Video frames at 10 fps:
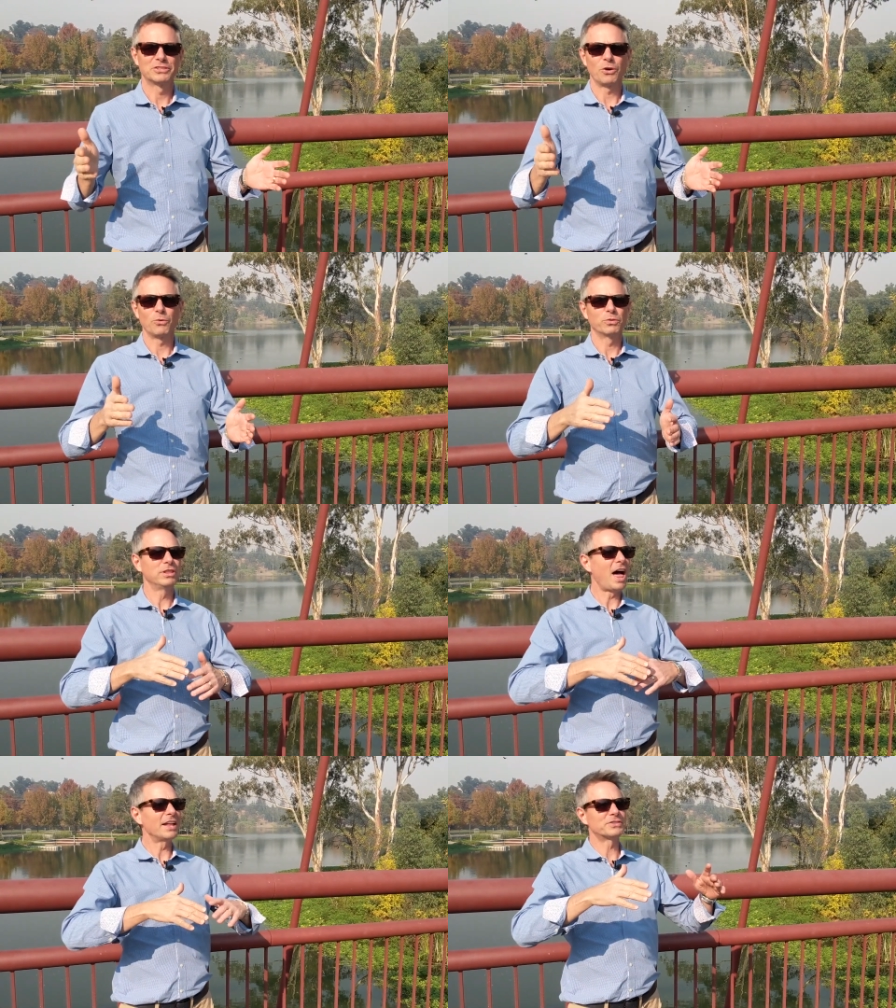And so
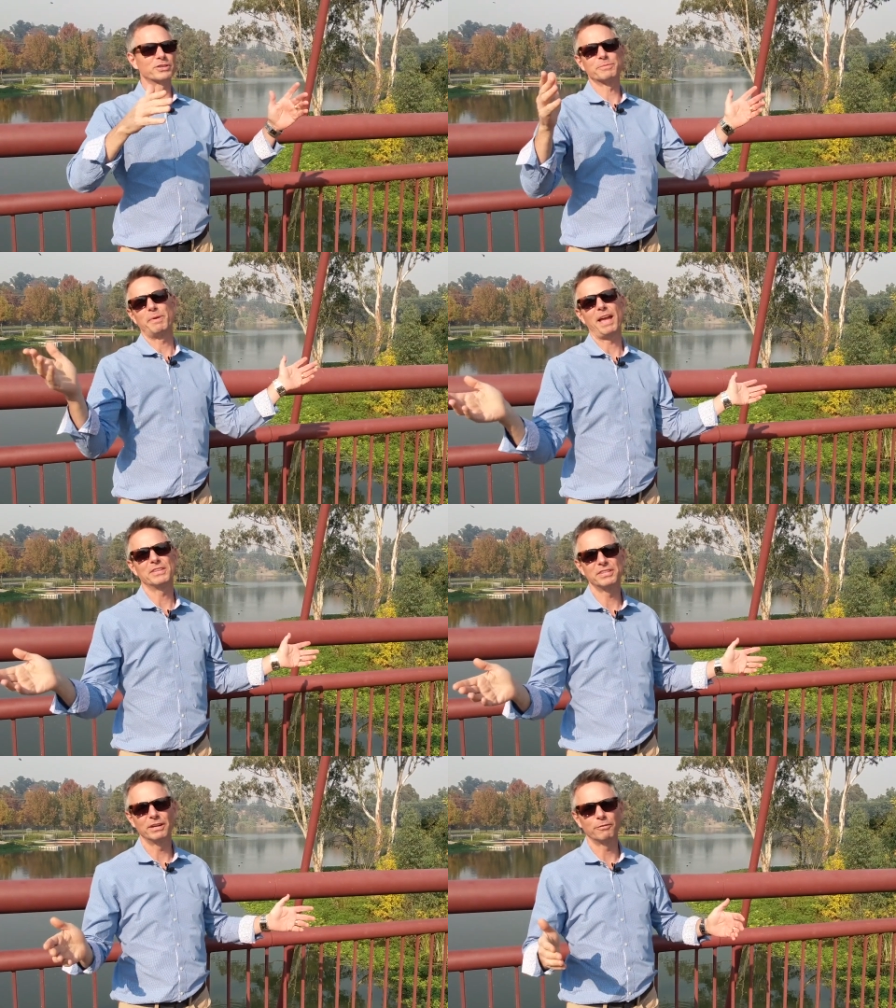lots of
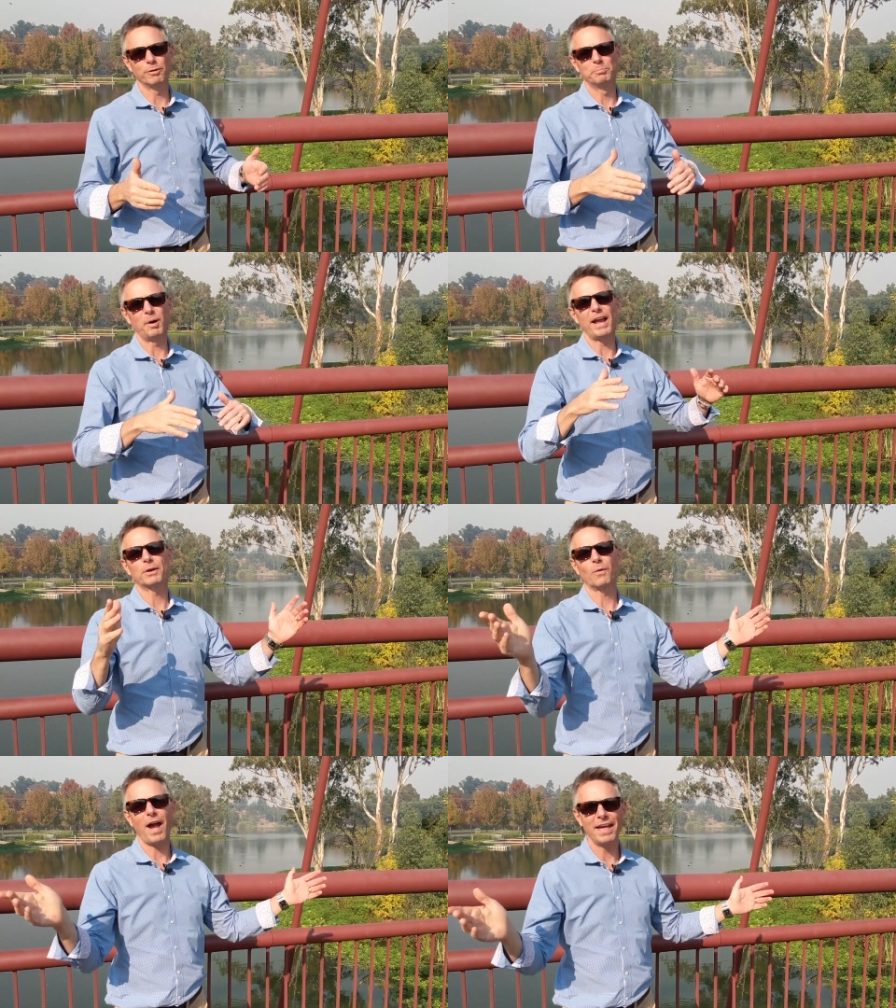space here for
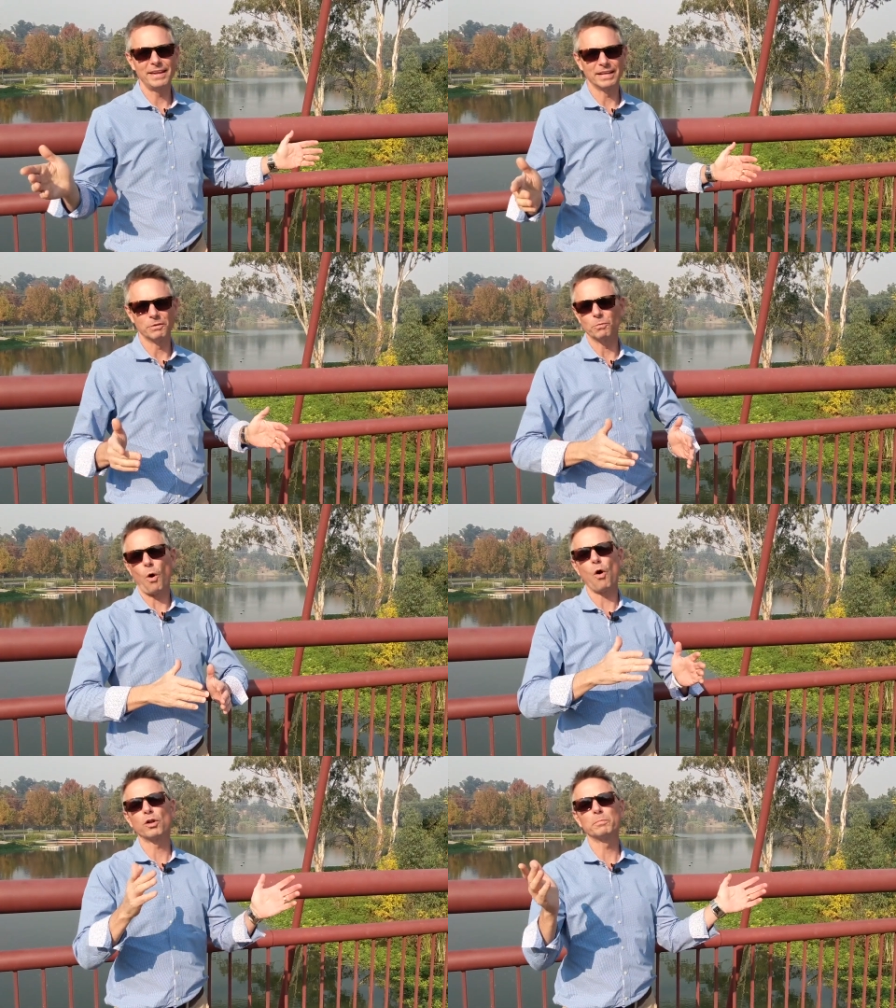bike riding and
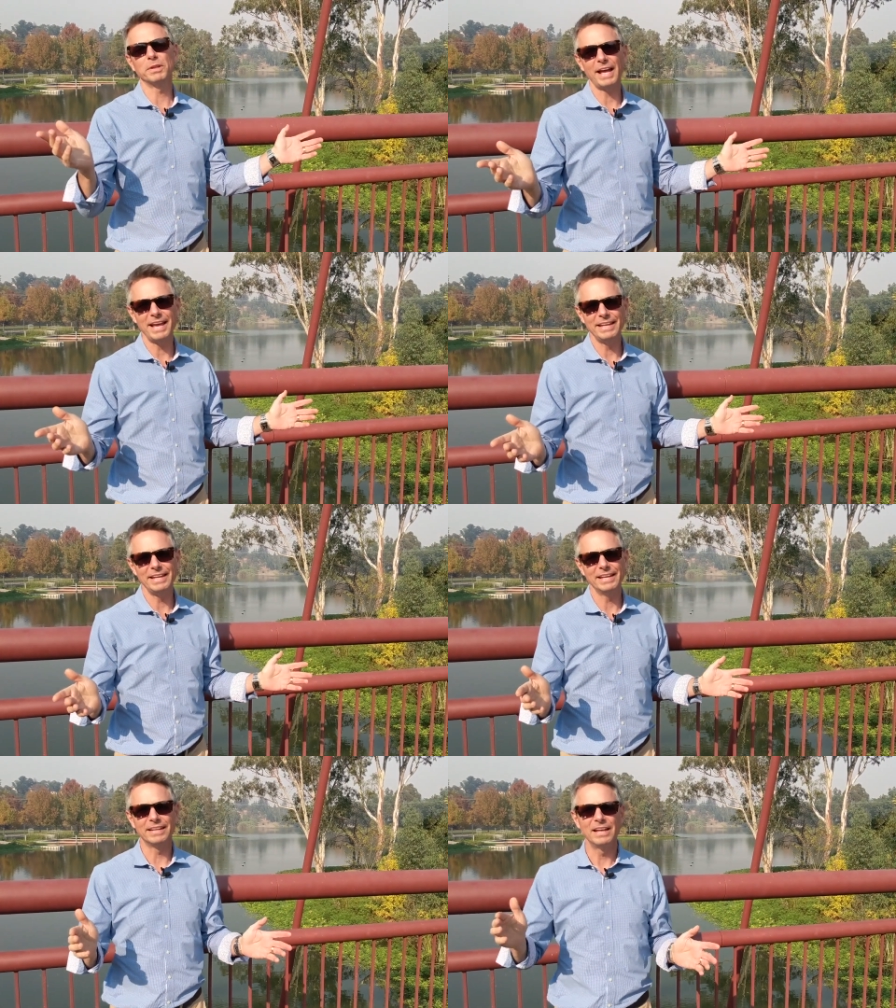
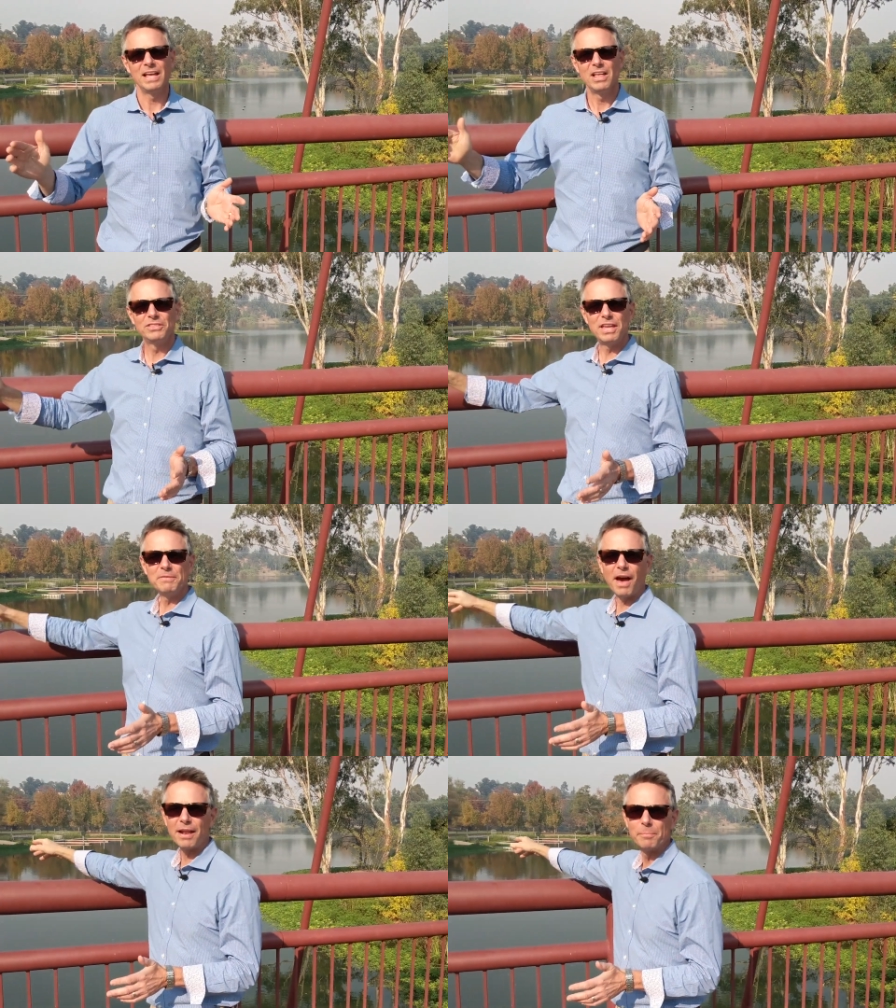rollerblading. And
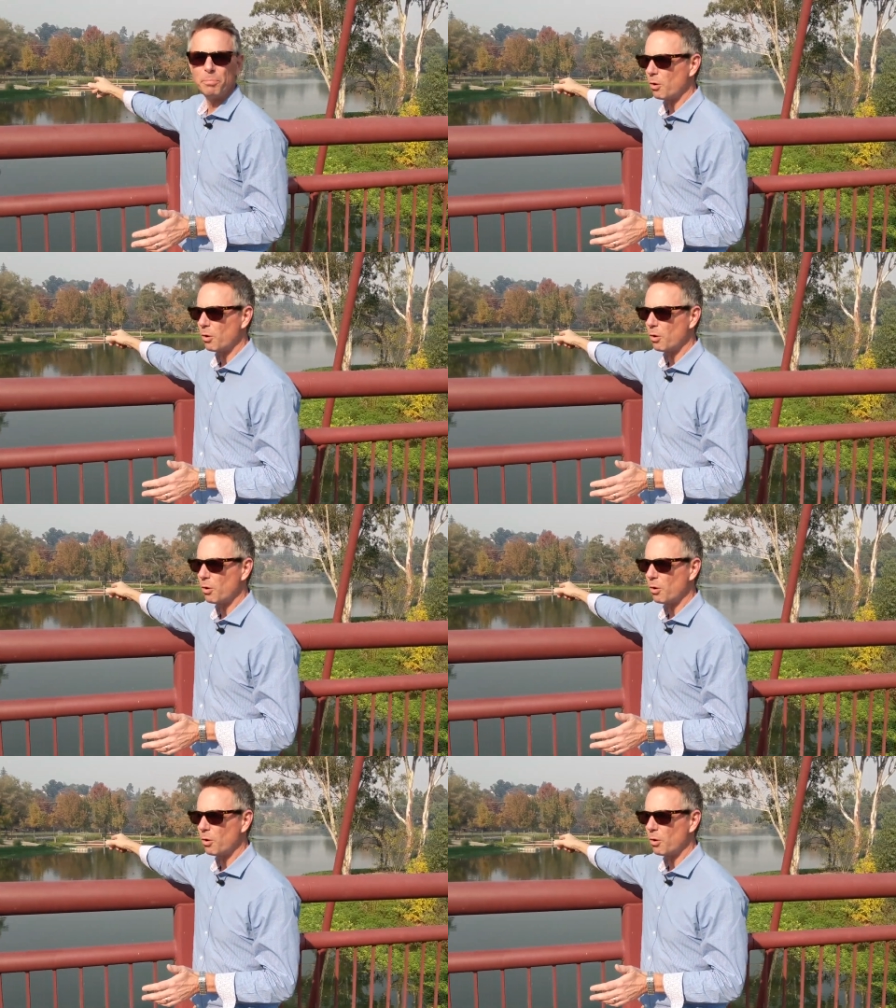they've got a